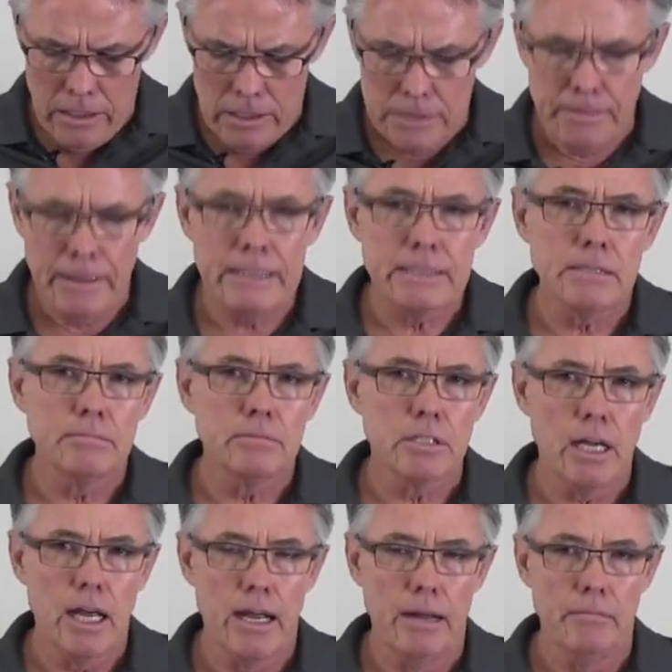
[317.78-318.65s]
spend
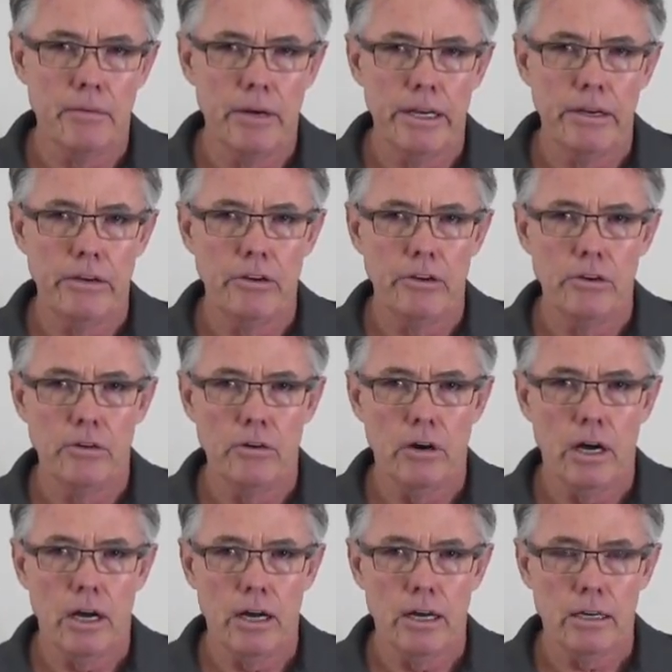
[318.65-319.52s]
some time when
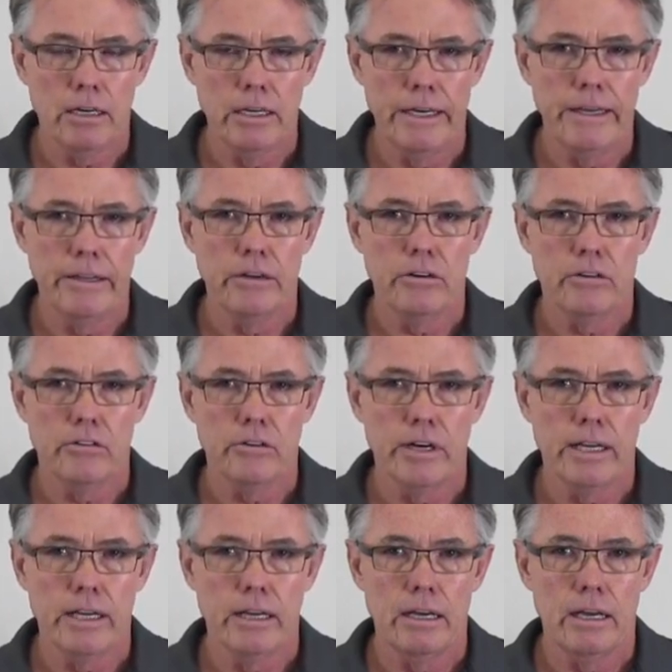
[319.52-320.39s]
you are cleaning a
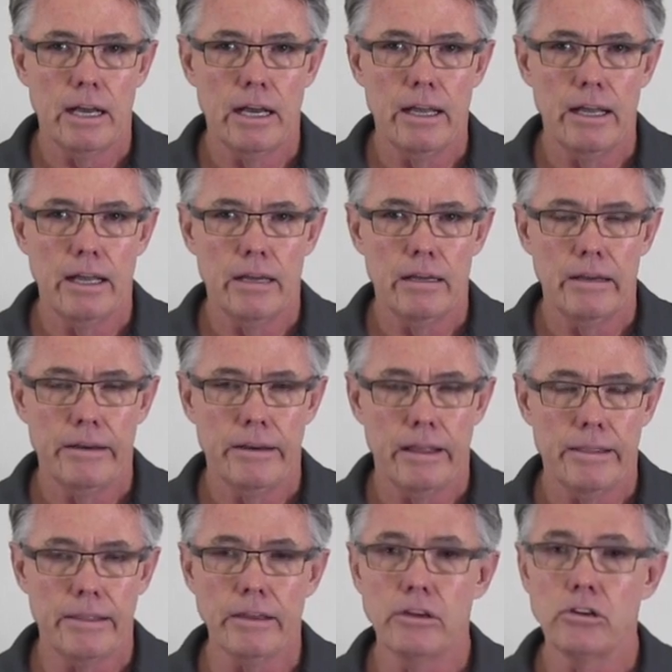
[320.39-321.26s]
trigger,
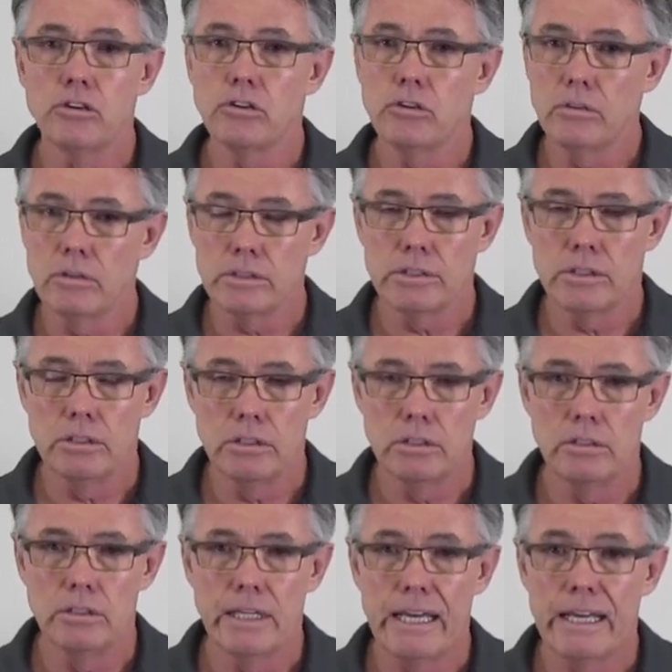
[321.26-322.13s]
and I think you should also
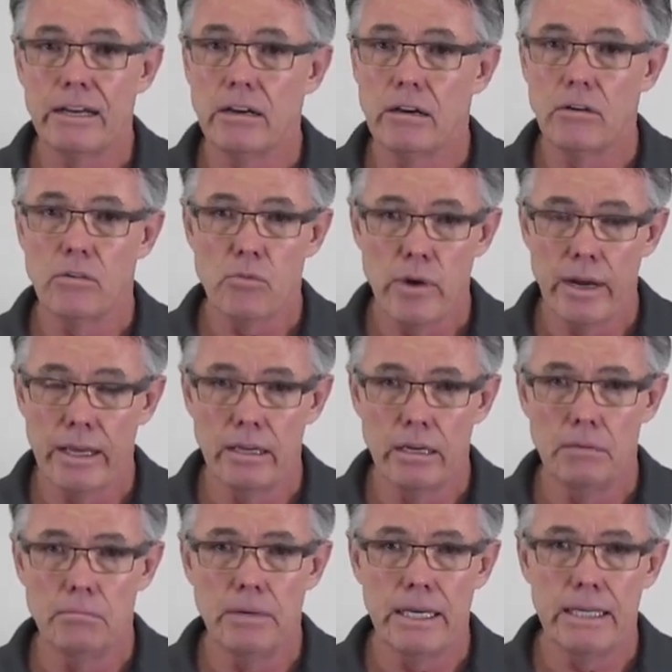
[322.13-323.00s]
do that on a
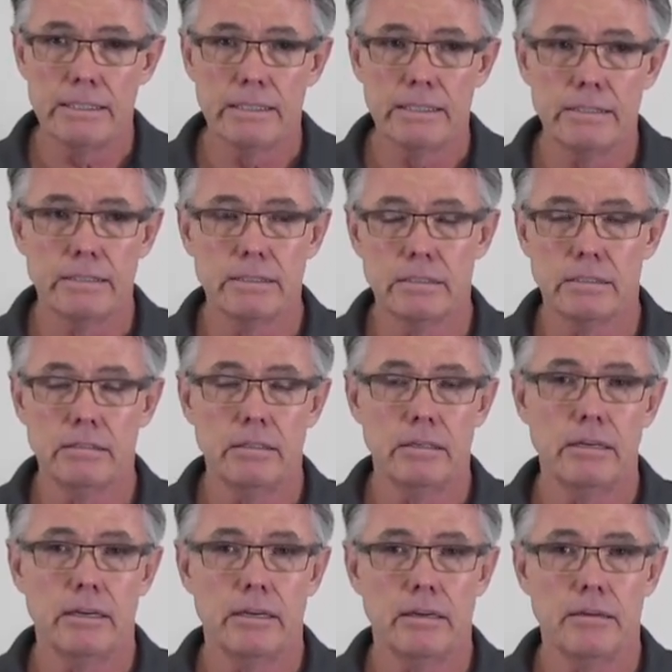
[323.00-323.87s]
regular basis.
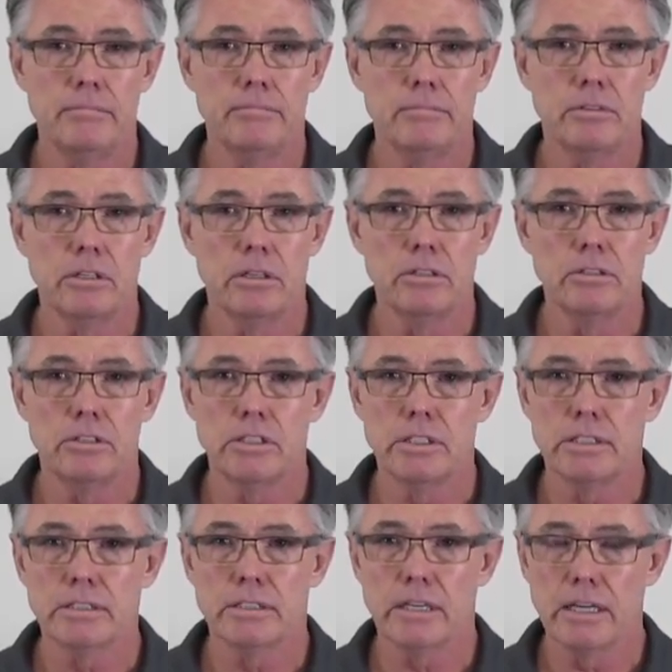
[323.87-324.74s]
Don't
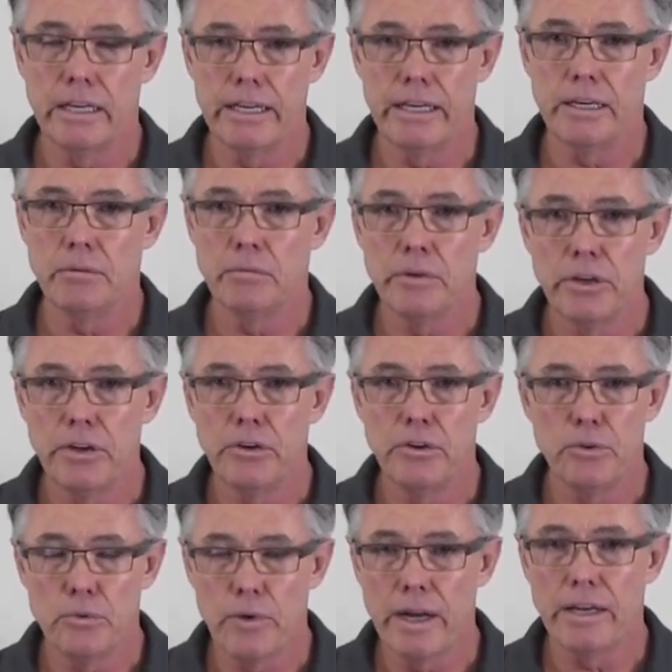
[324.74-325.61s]
just clean when
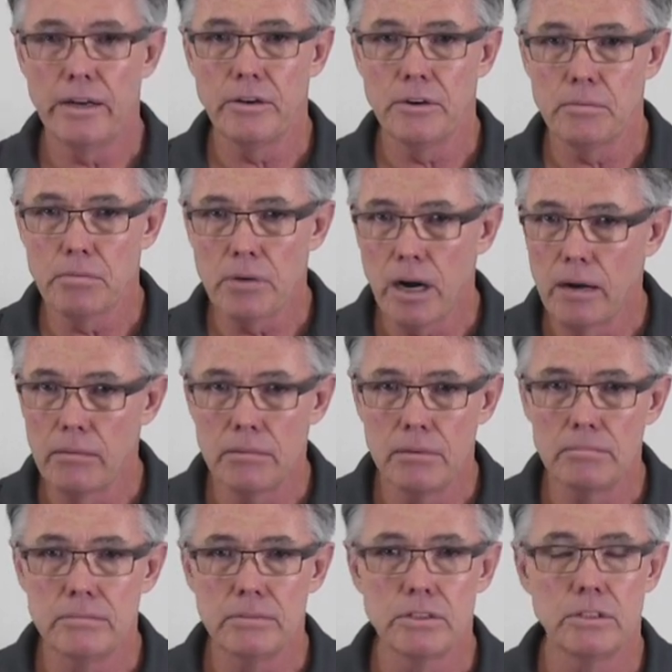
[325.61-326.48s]
you run into
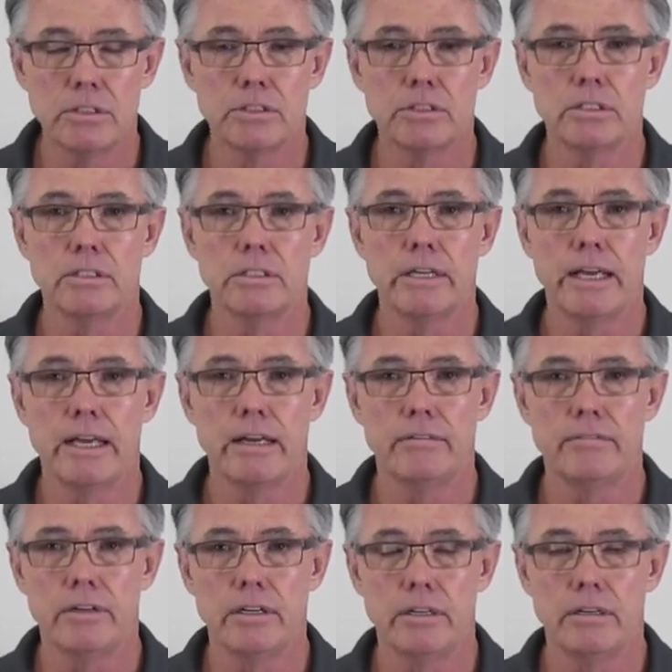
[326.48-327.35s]
problems. You should
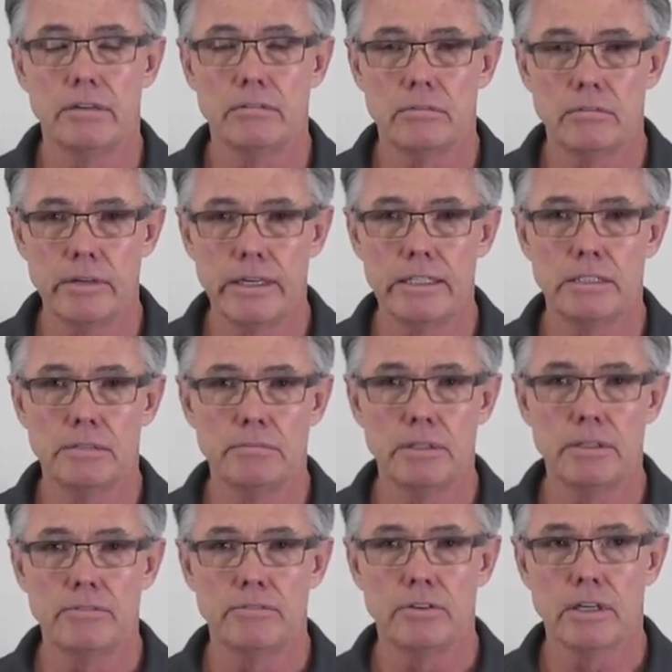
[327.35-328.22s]
have a
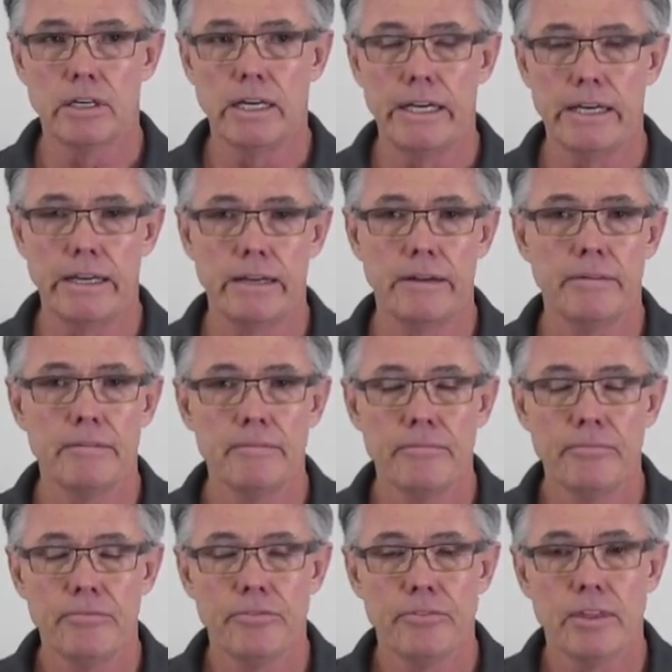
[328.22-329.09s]
regimen for
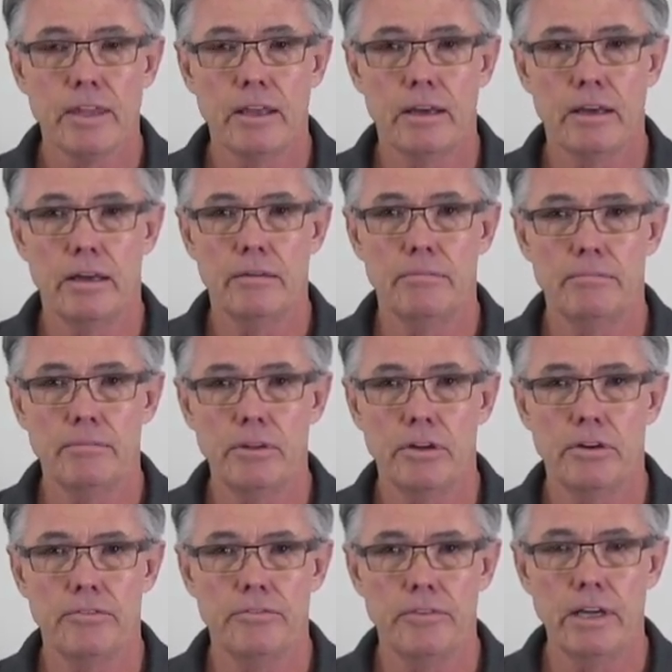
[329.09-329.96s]
cleaning,
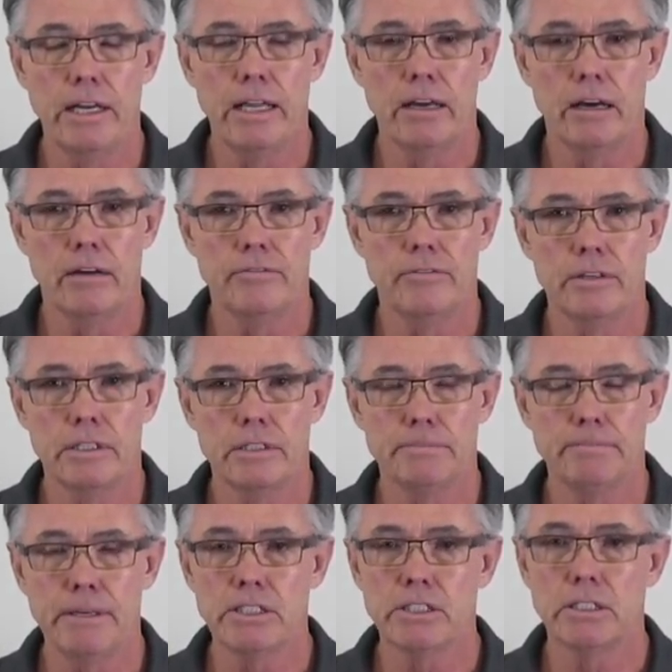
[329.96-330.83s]
fairly often,
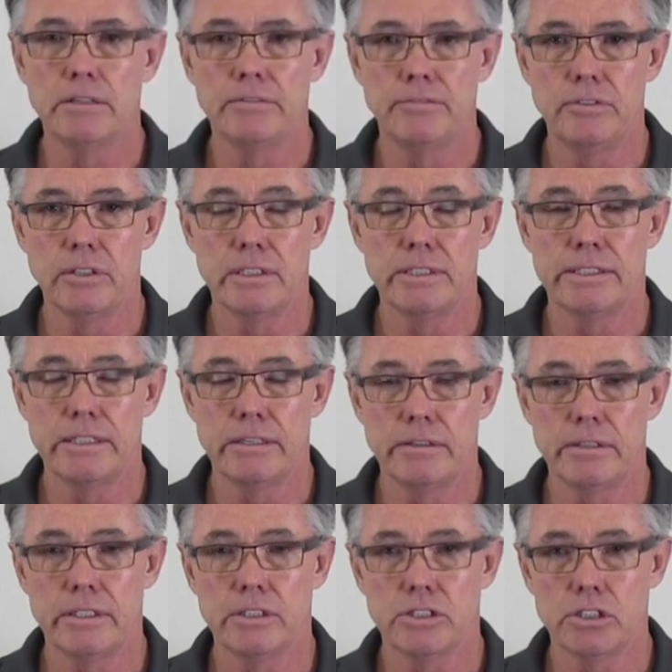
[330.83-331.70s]
especially if you're a
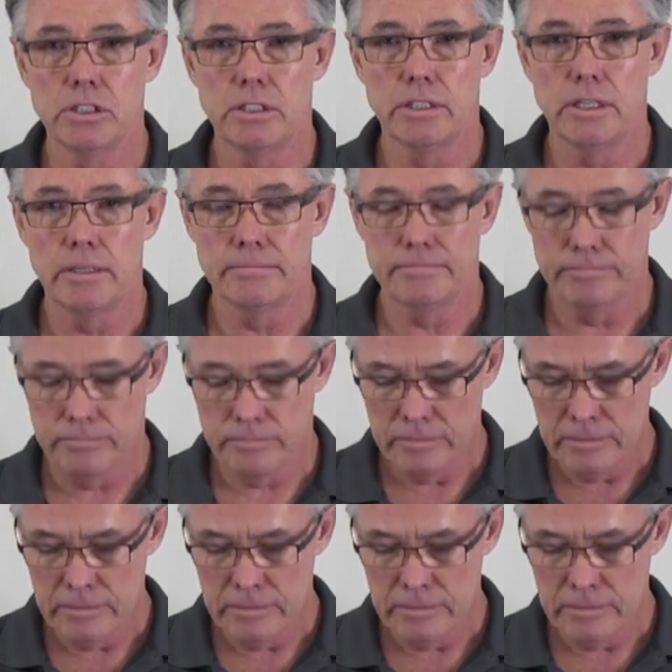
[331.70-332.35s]
serious shooter.